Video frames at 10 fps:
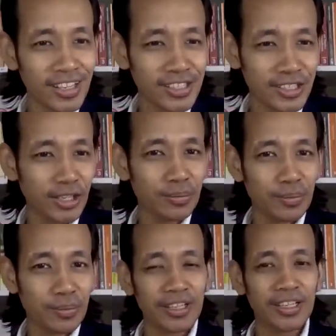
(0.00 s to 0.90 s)
Let's try
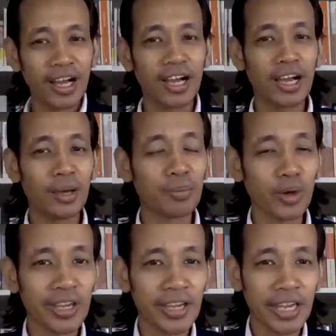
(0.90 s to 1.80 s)
right. Uh,
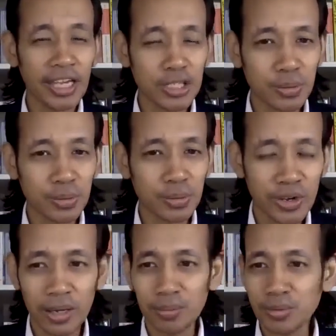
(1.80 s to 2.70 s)
employee engagement
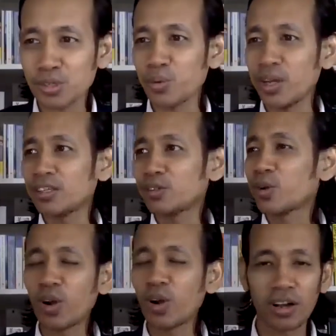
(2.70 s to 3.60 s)
programs when
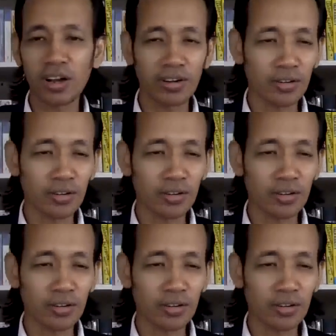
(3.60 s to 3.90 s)
you go out,